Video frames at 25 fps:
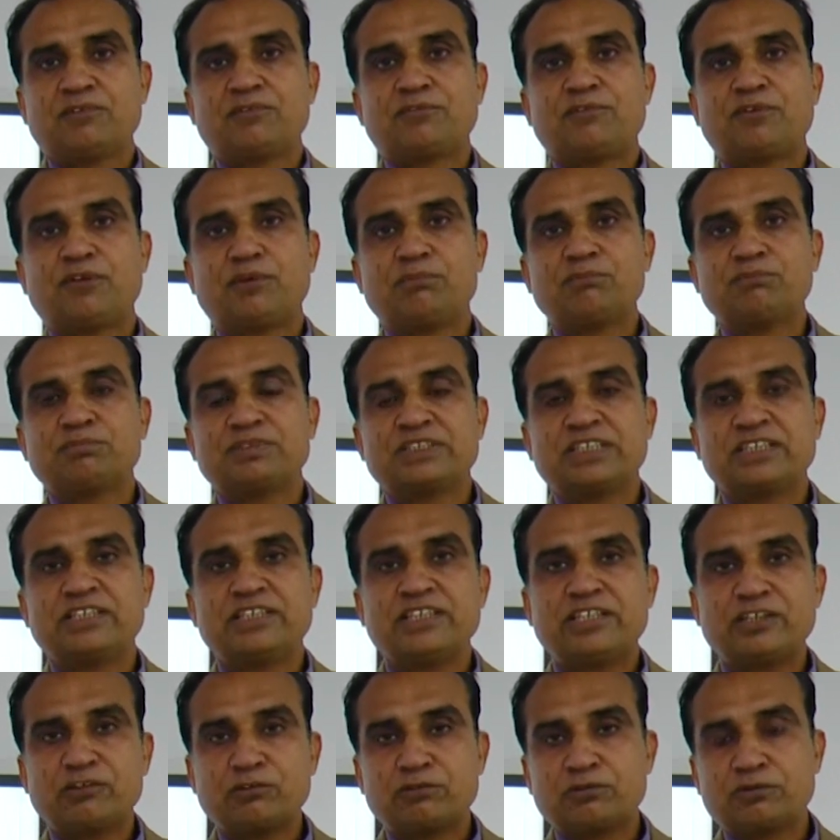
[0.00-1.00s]
from
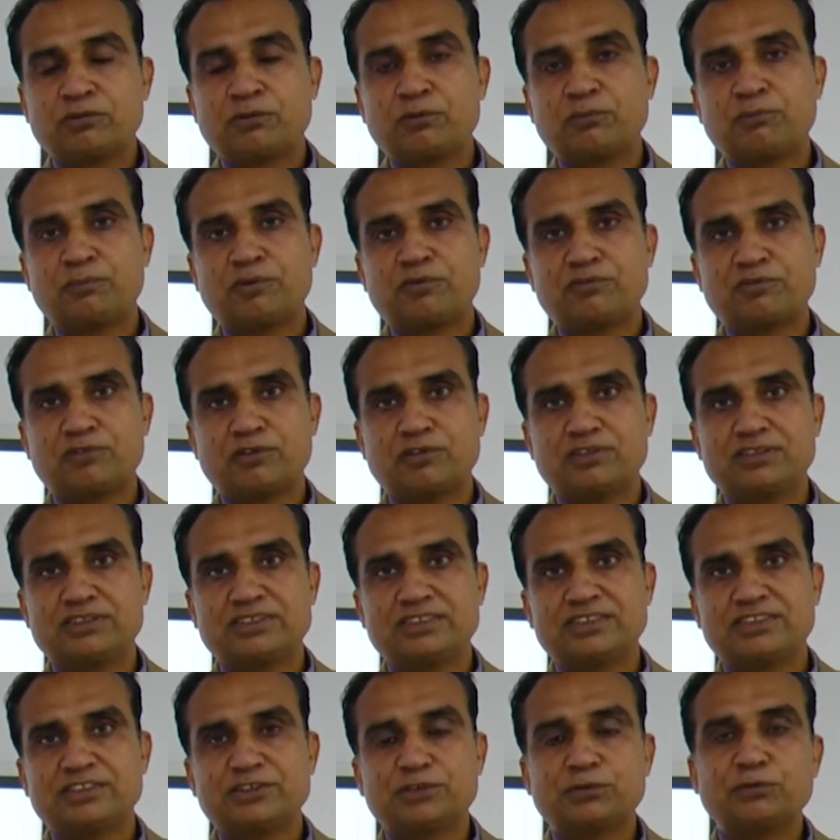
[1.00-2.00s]
Chandigarh Group of Colleges.